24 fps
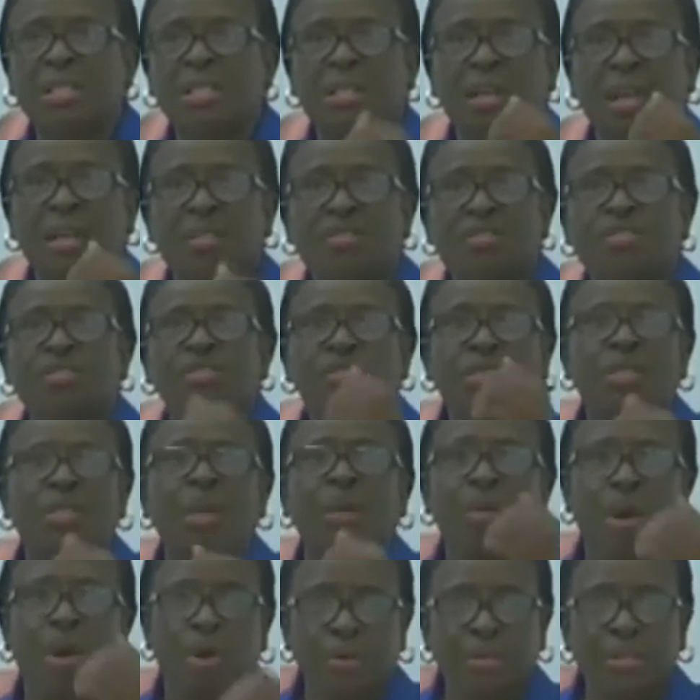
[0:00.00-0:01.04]
a certain
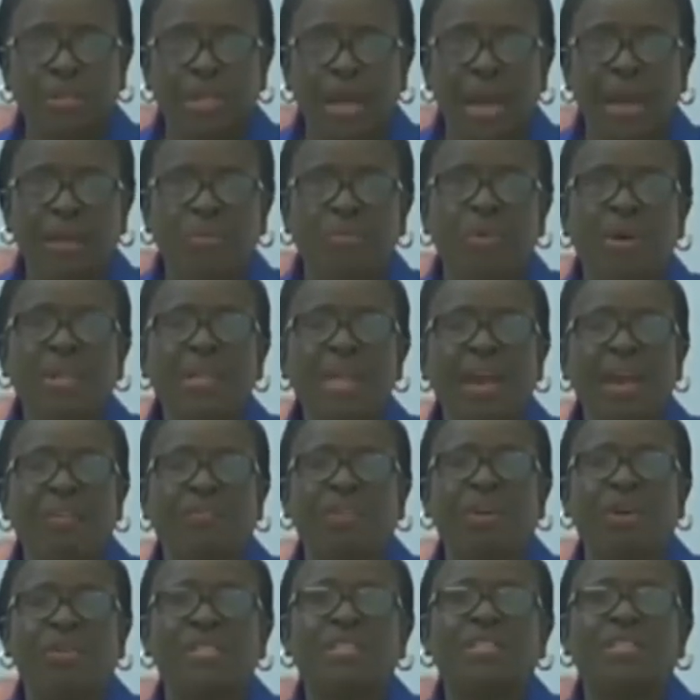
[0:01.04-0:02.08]
amount, and what they have
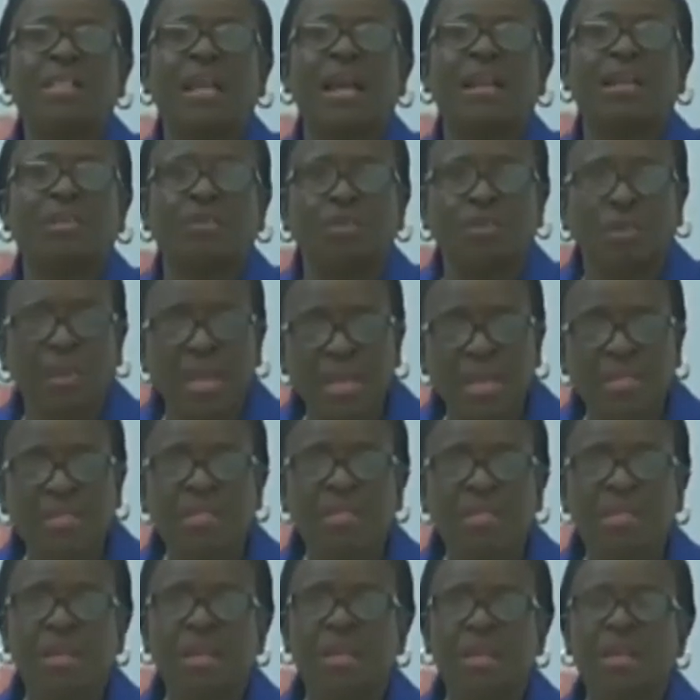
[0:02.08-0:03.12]
done is calculate
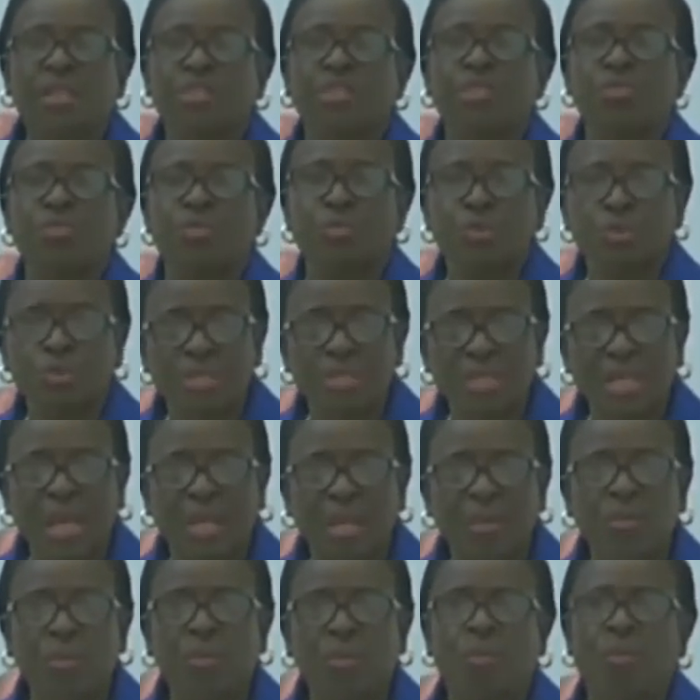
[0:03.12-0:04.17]
the routes
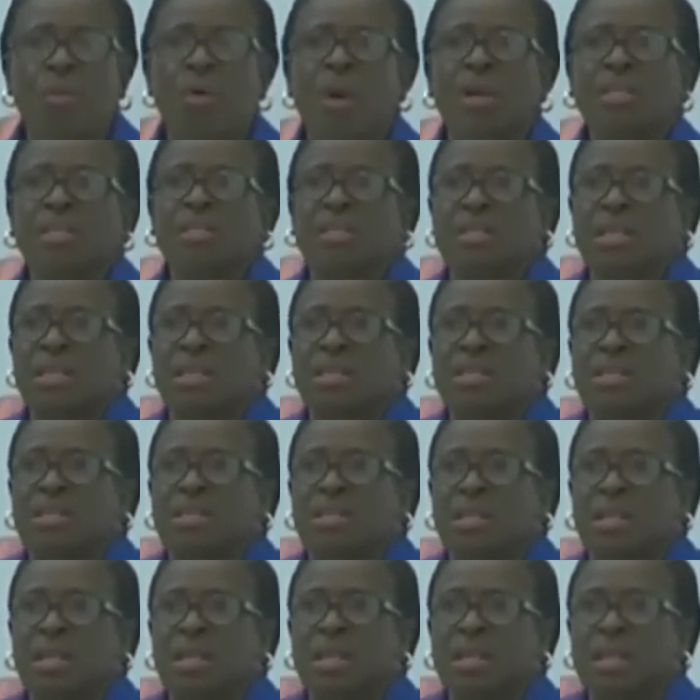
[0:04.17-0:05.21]
and what is
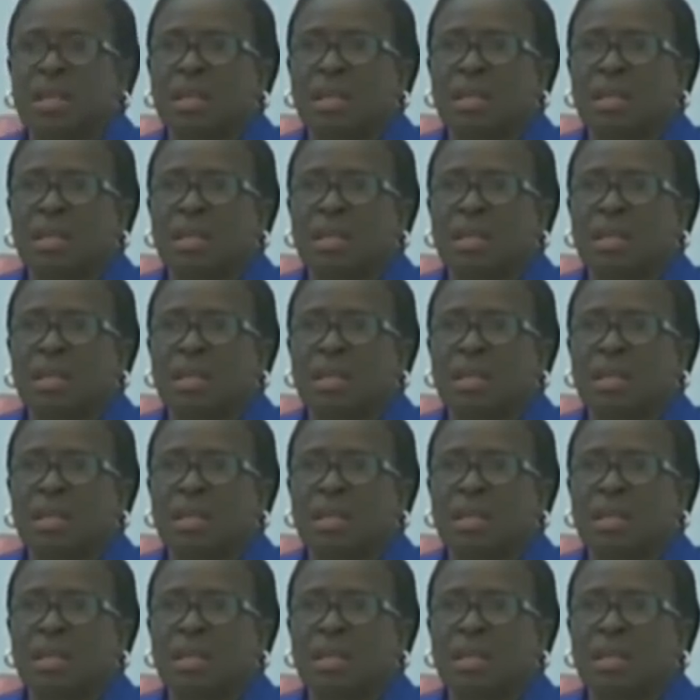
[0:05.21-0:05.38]
the